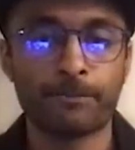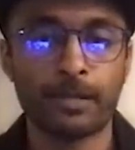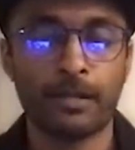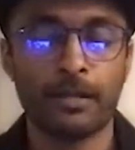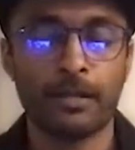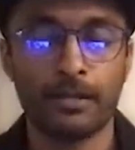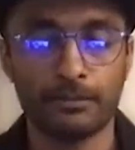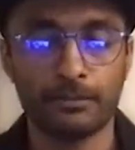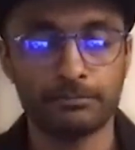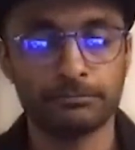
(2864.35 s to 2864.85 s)

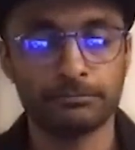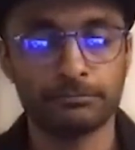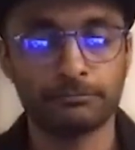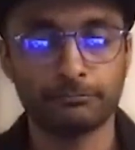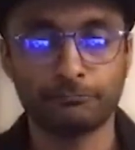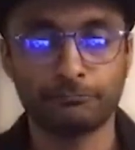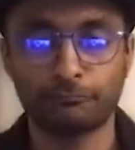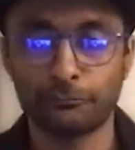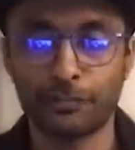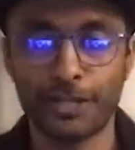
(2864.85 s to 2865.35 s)
Uh,
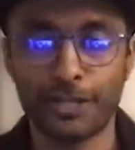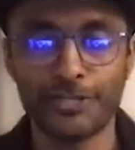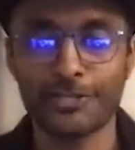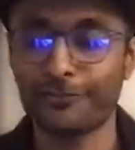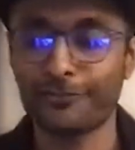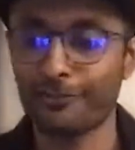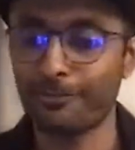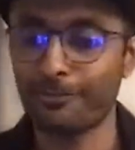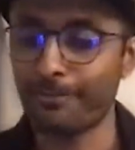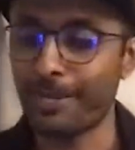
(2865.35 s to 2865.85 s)
that's
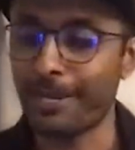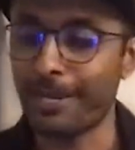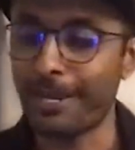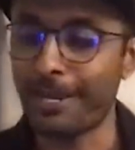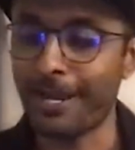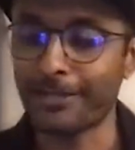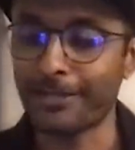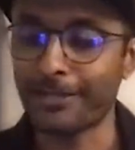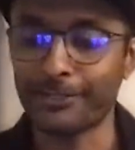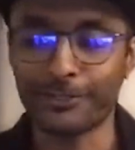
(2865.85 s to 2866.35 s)
it for me.
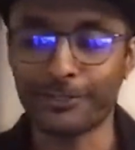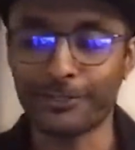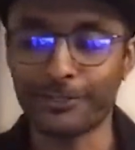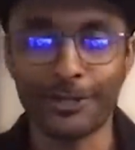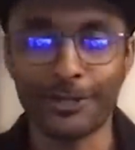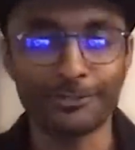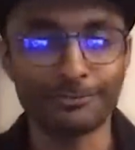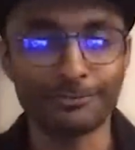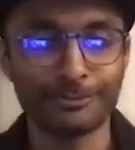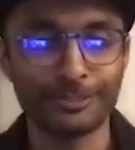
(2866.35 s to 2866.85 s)
I don't
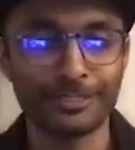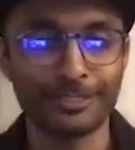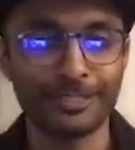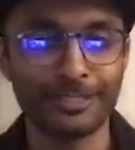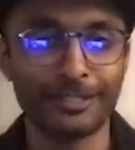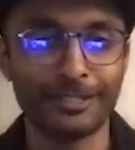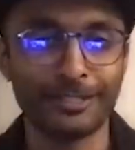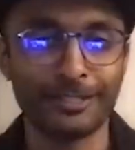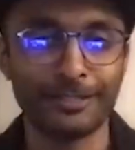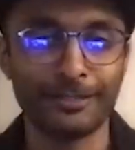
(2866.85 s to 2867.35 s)
know.
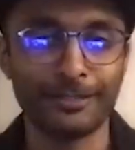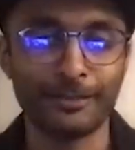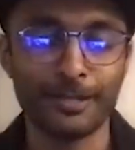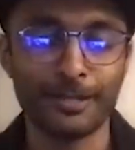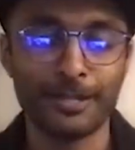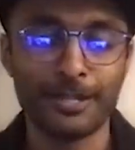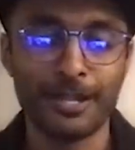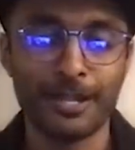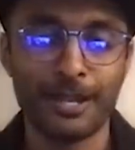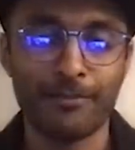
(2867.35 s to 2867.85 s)
Uh,
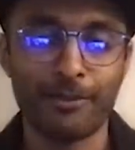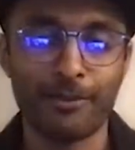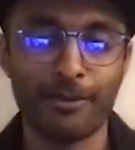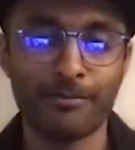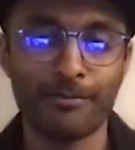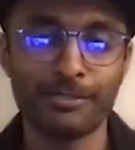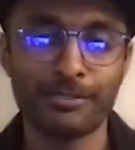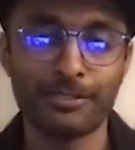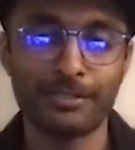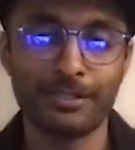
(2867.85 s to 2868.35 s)
I'm
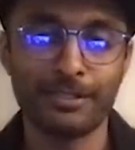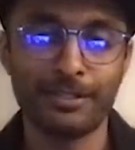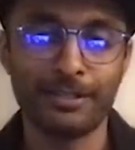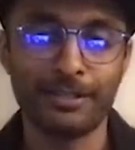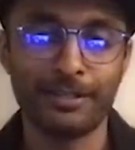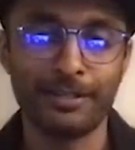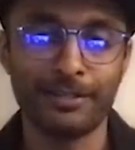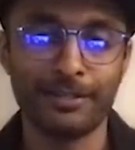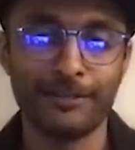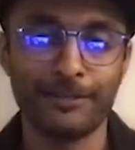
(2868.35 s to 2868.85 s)

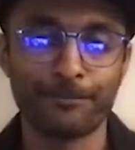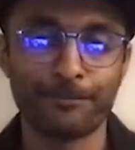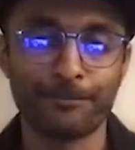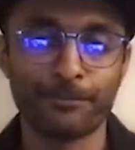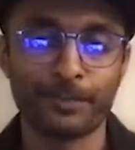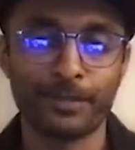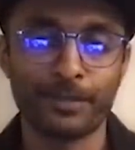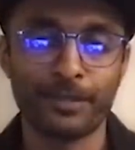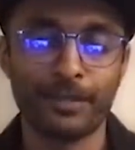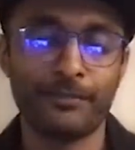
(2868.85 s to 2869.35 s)
obviously
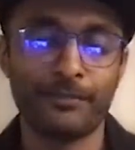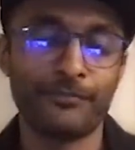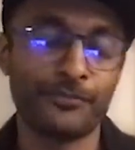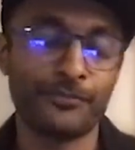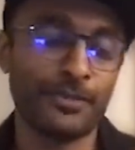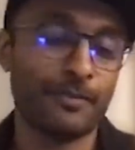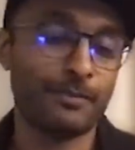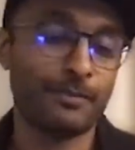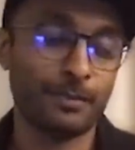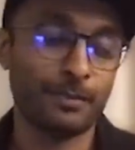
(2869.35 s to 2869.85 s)
if
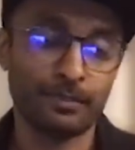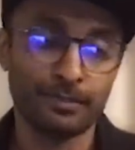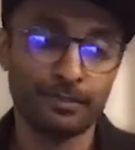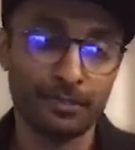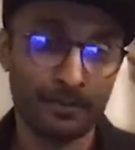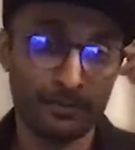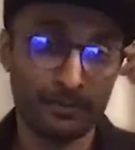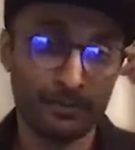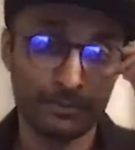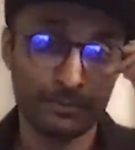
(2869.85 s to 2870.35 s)
some uh,
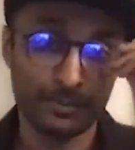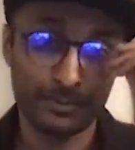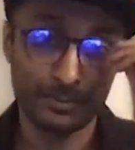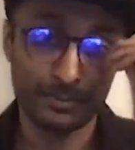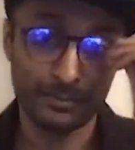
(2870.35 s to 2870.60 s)
some